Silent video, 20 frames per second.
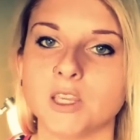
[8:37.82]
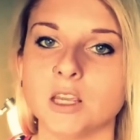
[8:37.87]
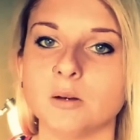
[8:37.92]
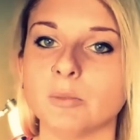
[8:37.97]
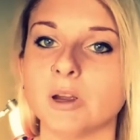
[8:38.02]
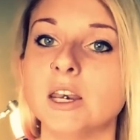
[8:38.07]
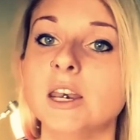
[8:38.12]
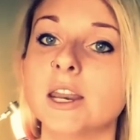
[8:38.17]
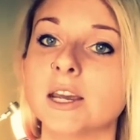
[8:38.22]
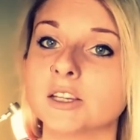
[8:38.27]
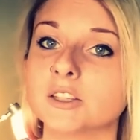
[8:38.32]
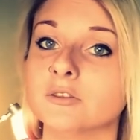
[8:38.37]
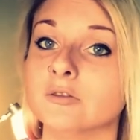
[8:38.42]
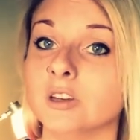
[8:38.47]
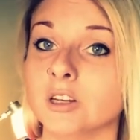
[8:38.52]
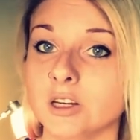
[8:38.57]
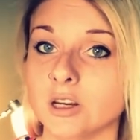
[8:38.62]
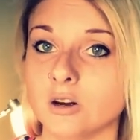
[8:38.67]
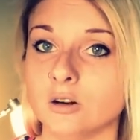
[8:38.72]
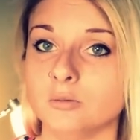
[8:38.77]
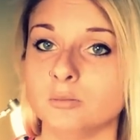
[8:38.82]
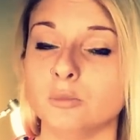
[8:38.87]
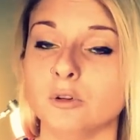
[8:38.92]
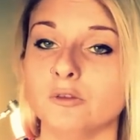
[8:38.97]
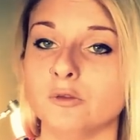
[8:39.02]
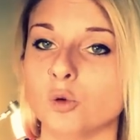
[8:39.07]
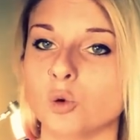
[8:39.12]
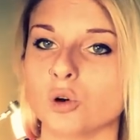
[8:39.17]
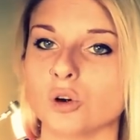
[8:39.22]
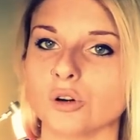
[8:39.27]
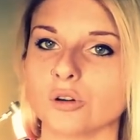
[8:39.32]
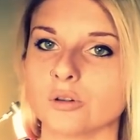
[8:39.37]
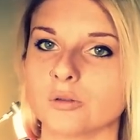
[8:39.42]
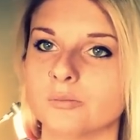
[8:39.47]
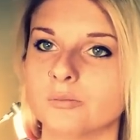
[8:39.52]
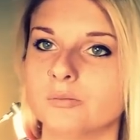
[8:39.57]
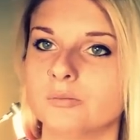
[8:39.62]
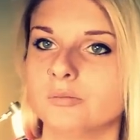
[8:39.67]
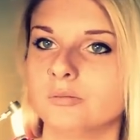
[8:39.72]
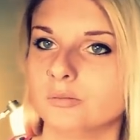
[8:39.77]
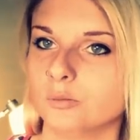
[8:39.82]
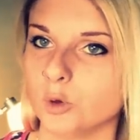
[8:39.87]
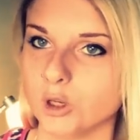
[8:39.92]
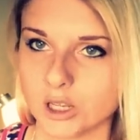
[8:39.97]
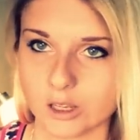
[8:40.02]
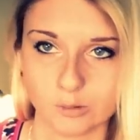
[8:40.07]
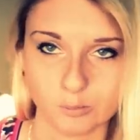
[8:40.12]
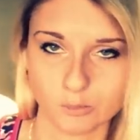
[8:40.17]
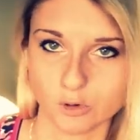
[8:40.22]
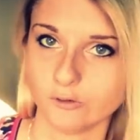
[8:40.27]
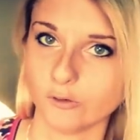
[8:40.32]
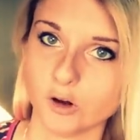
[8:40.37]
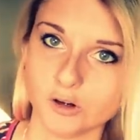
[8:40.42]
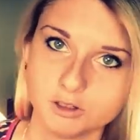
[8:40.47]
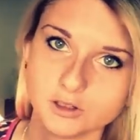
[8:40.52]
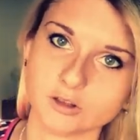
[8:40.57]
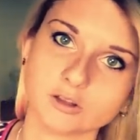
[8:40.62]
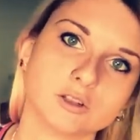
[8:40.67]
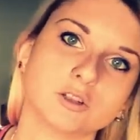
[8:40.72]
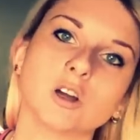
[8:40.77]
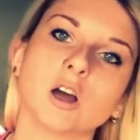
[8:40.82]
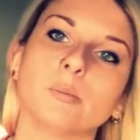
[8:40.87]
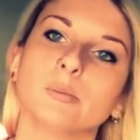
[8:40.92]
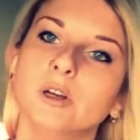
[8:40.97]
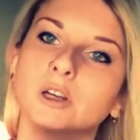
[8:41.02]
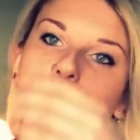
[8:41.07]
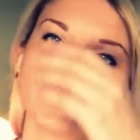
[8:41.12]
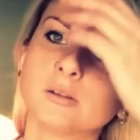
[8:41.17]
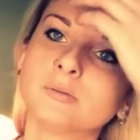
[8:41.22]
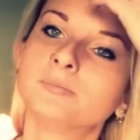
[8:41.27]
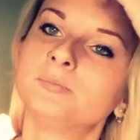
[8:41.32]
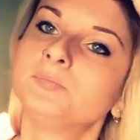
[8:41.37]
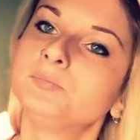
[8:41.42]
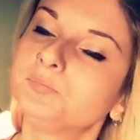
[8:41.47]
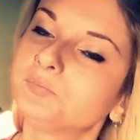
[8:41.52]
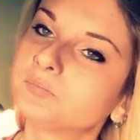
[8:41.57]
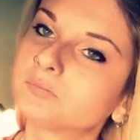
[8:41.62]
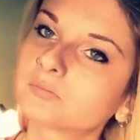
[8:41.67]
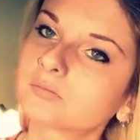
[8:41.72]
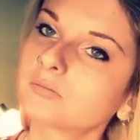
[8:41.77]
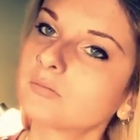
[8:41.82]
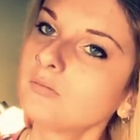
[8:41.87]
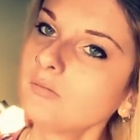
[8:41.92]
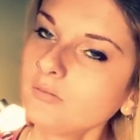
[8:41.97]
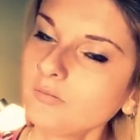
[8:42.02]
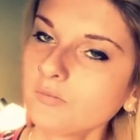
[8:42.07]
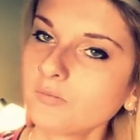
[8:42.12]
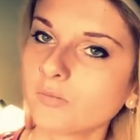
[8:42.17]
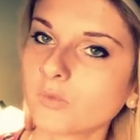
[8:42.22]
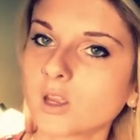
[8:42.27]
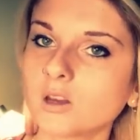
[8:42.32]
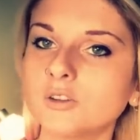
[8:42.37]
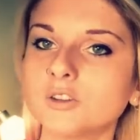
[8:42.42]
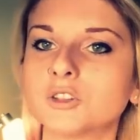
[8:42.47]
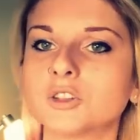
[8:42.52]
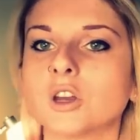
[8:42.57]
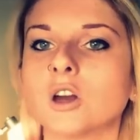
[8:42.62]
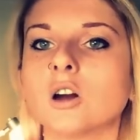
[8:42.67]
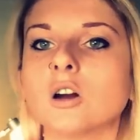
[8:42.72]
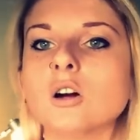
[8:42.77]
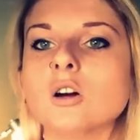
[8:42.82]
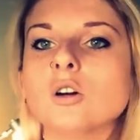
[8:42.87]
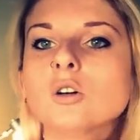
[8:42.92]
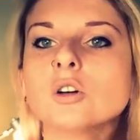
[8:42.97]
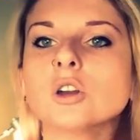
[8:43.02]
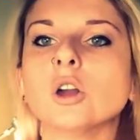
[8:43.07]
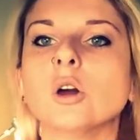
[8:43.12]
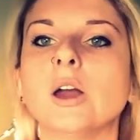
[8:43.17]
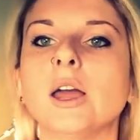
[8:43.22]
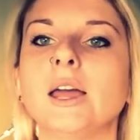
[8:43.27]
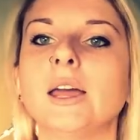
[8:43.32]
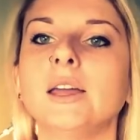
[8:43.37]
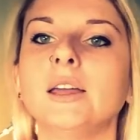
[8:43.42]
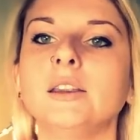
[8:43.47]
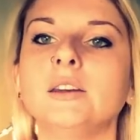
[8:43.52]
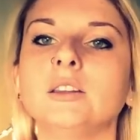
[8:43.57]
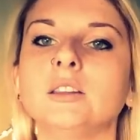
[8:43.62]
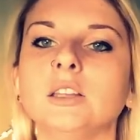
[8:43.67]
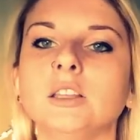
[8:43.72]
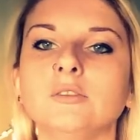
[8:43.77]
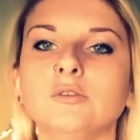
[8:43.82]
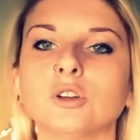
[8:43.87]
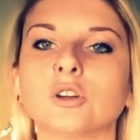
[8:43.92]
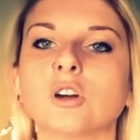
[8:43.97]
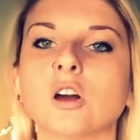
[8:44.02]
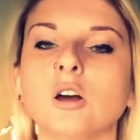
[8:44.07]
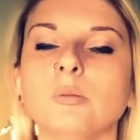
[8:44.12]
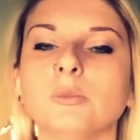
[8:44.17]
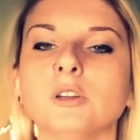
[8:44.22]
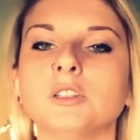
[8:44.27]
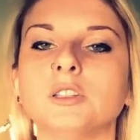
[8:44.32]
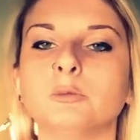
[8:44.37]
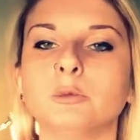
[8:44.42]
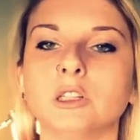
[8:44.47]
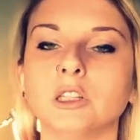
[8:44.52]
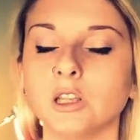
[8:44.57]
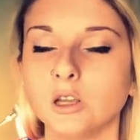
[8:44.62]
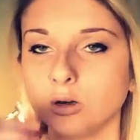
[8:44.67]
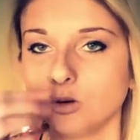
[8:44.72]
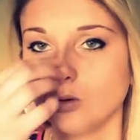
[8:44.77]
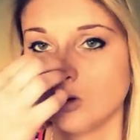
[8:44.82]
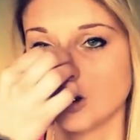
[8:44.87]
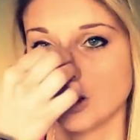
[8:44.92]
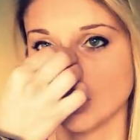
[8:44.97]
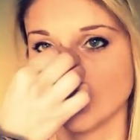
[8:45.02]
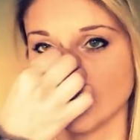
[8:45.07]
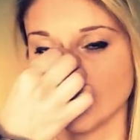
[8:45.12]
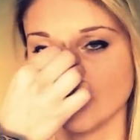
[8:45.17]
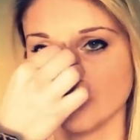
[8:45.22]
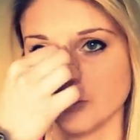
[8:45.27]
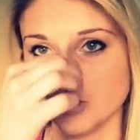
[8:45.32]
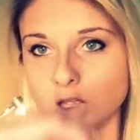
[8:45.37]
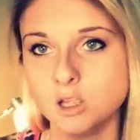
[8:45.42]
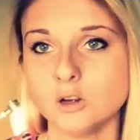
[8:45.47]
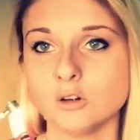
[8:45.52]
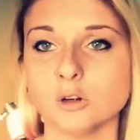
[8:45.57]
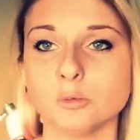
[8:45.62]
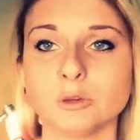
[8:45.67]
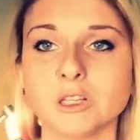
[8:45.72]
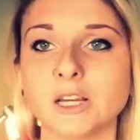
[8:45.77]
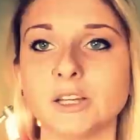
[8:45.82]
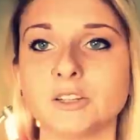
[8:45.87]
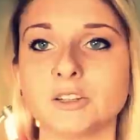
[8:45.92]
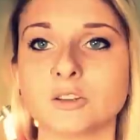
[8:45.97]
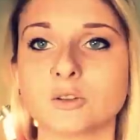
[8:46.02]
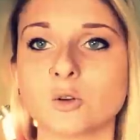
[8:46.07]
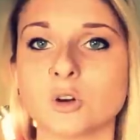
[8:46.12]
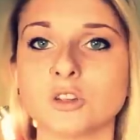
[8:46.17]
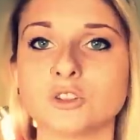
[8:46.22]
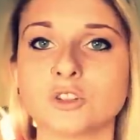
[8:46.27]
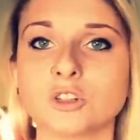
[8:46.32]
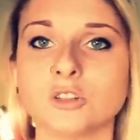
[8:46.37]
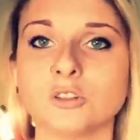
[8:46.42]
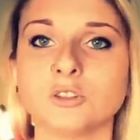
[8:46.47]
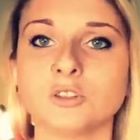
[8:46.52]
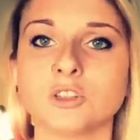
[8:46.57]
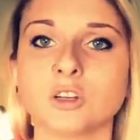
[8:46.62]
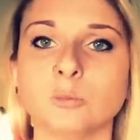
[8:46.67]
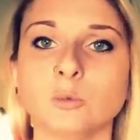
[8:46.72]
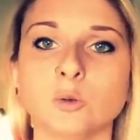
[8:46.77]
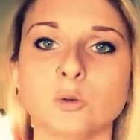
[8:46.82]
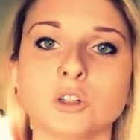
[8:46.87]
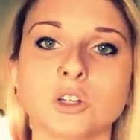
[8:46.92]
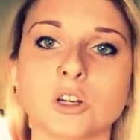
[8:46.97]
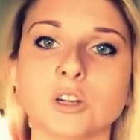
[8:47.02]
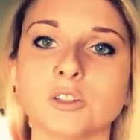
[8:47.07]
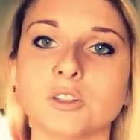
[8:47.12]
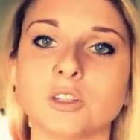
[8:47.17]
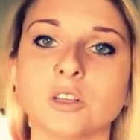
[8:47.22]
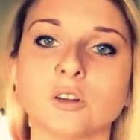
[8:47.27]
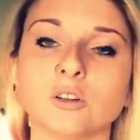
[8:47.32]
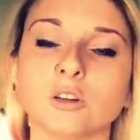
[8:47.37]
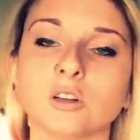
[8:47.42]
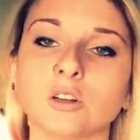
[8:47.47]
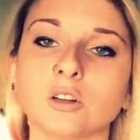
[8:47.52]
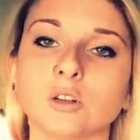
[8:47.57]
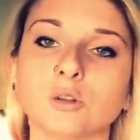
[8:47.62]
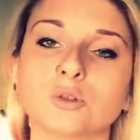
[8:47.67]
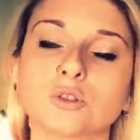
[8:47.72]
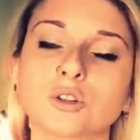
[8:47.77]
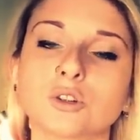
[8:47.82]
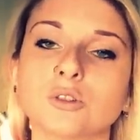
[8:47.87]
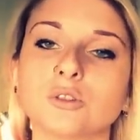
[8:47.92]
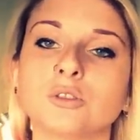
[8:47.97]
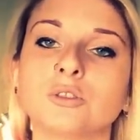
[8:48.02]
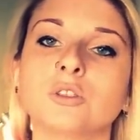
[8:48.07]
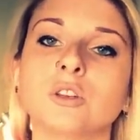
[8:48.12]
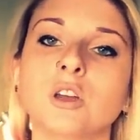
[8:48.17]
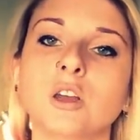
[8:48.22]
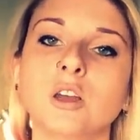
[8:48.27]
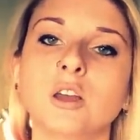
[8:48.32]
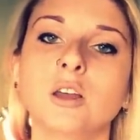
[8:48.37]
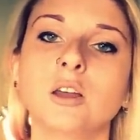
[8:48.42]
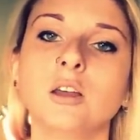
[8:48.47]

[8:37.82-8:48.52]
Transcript: in my next video before we move on to the topic. So go ahead and leave your comments below, reply to the questions, tell me what you guys think on enclosures,